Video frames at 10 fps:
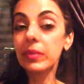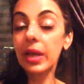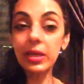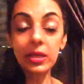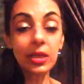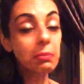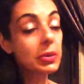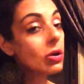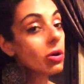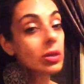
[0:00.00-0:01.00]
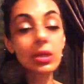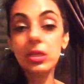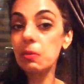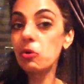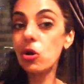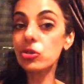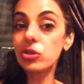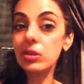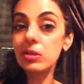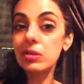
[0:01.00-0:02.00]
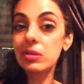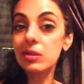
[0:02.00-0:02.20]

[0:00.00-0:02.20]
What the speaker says: Anything beyond the subconscious,